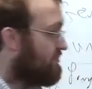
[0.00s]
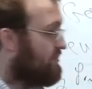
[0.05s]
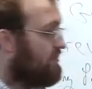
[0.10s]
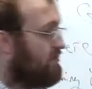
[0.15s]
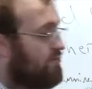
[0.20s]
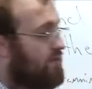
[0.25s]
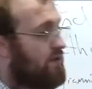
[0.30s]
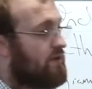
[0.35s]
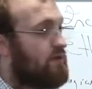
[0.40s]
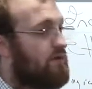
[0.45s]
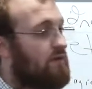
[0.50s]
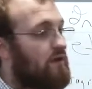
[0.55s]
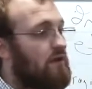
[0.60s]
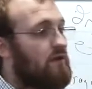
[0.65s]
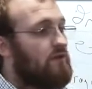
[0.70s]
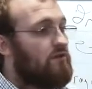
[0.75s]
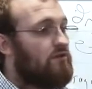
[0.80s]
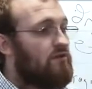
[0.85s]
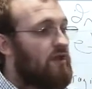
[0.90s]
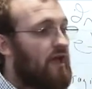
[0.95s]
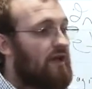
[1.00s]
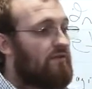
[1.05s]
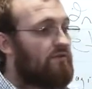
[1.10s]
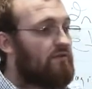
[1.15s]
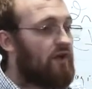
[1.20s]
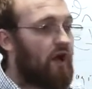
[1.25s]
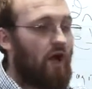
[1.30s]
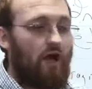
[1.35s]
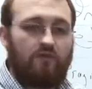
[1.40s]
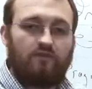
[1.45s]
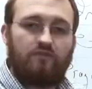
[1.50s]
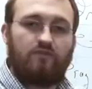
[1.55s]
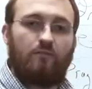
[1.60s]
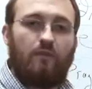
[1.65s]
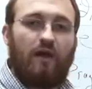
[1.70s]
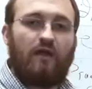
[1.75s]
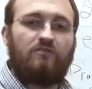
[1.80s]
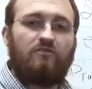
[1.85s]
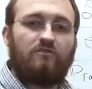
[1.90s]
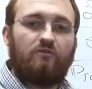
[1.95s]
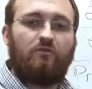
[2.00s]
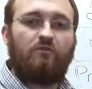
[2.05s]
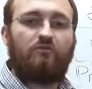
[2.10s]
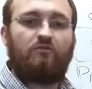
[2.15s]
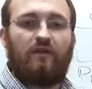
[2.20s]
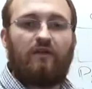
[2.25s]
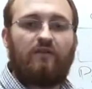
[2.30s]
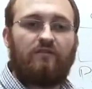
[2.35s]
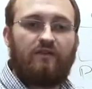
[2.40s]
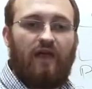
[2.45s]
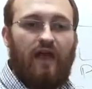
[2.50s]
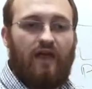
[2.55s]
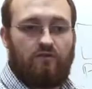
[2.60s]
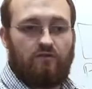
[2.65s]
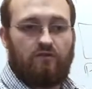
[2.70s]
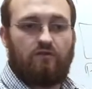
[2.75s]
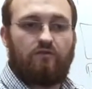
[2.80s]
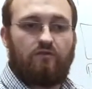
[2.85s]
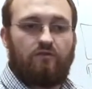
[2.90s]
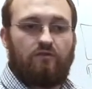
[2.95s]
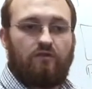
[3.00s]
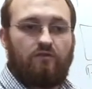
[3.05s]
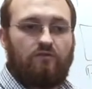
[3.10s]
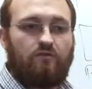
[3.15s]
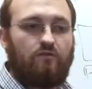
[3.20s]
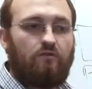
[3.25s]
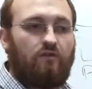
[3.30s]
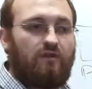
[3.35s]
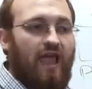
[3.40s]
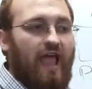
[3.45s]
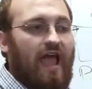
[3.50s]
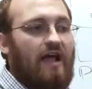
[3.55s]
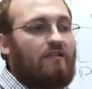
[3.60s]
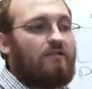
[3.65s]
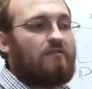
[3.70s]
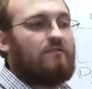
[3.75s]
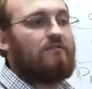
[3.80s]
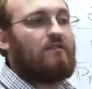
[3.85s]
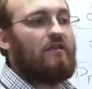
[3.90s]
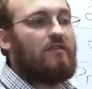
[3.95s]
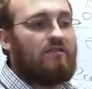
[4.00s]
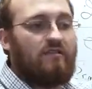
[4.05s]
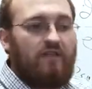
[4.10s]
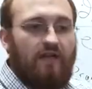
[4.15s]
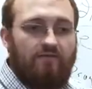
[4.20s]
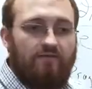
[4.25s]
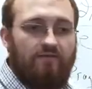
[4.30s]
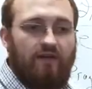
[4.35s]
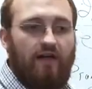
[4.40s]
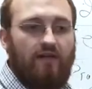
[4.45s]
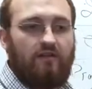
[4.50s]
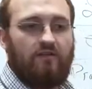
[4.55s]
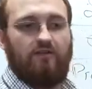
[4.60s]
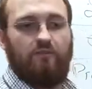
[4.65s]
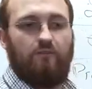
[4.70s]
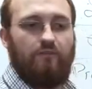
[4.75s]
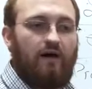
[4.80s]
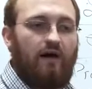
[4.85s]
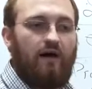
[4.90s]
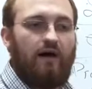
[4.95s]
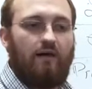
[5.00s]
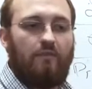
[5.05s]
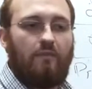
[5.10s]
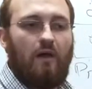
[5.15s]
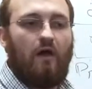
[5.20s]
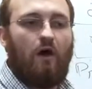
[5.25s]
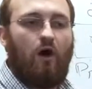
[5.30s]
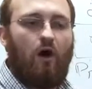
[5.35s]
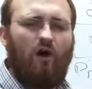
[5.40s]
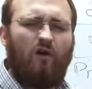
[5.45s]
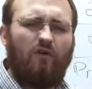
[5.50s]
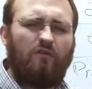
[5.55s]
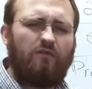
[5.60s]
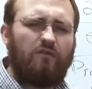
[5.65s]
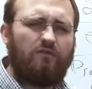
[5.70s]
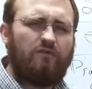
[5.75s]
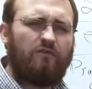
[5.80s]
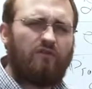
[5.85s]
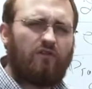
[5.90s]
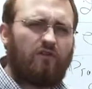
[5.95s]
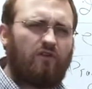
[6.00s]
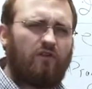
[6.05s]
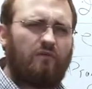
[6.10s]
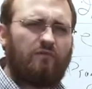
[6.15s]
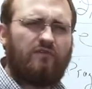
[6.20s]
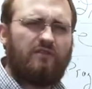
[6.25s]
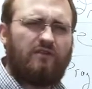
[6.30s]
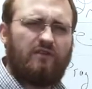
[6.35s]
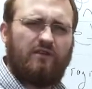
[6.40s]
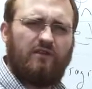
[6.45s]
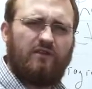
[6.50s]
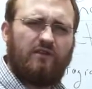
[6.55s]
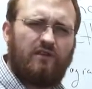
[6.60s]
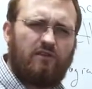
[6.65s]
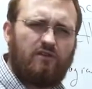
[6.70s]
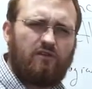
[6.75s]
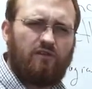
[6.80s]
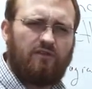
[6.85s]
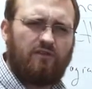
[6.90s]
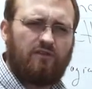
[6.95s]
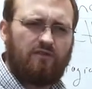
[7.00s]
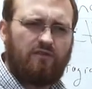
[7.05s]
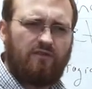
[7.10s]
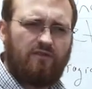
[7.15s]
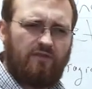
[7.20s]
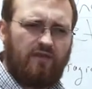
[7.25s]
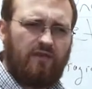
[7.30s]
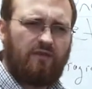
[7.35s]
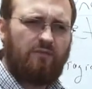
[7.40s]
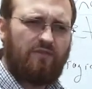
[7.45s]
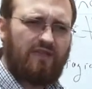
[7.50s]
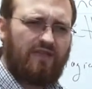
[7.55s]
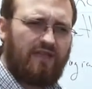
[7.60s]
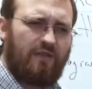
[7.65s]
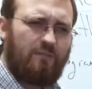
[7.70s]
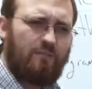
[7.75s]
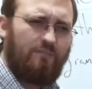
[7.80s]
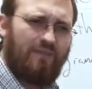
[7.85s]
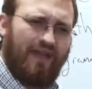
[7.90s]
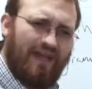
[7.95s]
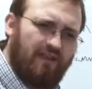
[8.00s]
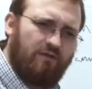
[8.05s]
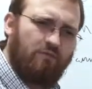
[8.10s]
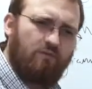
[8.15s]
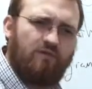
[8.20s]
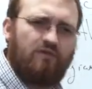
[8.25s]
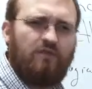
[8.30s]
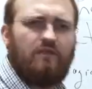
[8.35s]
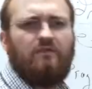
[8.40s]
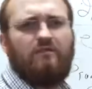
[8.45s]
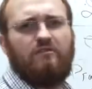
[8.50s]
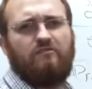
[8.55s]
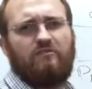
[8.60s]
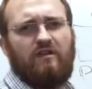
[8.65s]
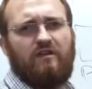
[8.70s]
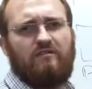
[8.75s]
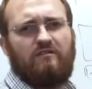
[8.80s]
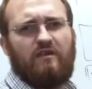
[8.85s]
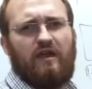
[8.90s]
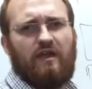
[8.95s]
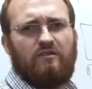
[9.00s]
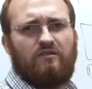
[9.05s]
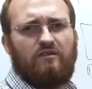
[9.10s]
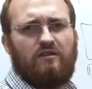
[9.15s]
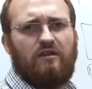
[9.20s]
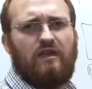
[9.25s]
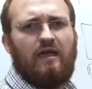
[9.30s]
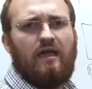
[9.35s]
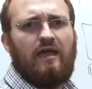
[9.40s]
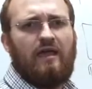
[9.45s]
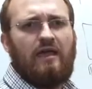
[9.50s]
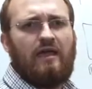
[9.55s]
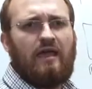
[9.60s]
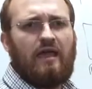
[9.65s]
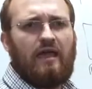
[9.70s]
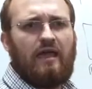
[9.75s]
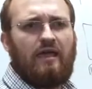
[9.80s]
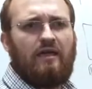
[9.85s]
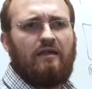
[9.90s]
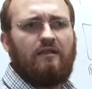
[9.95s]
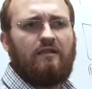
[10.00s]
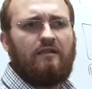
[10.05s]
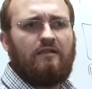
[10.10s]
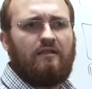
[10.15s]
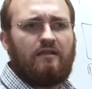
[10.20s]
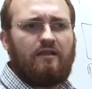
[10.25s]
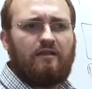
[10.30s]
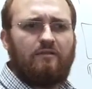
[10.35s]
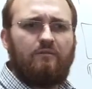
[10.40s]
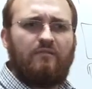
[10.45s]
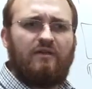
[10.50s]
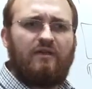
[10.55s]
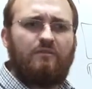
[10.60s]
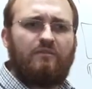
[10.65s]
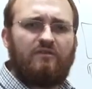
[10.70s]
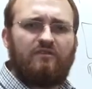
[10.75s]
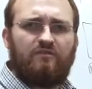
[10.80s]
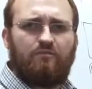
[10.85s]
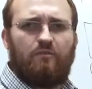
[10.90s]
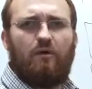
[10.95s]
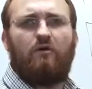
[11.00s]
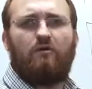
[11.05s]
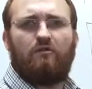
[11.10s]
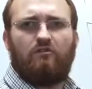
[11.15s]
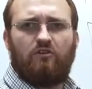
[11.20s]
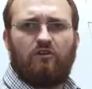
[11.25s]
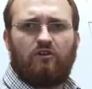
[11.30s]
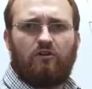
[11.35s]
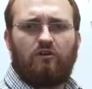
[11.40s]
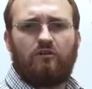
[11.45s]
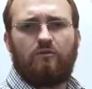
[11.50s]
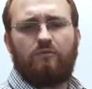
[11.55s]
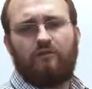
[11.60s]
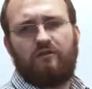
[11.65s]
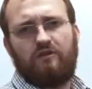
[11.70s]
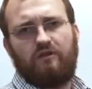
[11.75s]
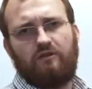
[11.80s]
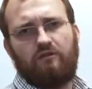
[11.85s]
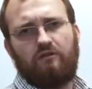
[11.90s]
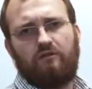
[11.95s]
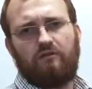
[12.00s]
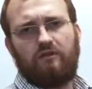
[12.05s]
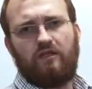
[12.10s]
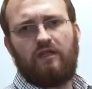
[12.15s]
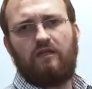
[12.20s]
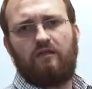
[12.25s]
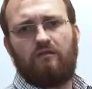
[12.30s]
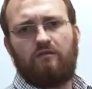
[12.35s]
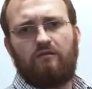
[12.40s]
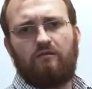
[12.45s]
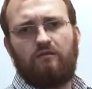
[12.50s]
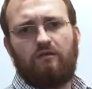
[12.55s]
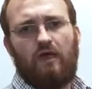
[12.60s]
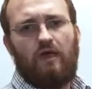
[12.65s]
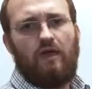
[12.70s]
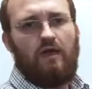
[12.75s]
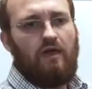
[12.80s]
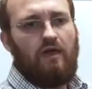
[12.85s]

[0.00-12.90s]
to be written to have customizable transactions. So when Alice sends that value to Bob, all those terms and conditions could then be embedded within the transaction and it can be bespoke to her particular needs.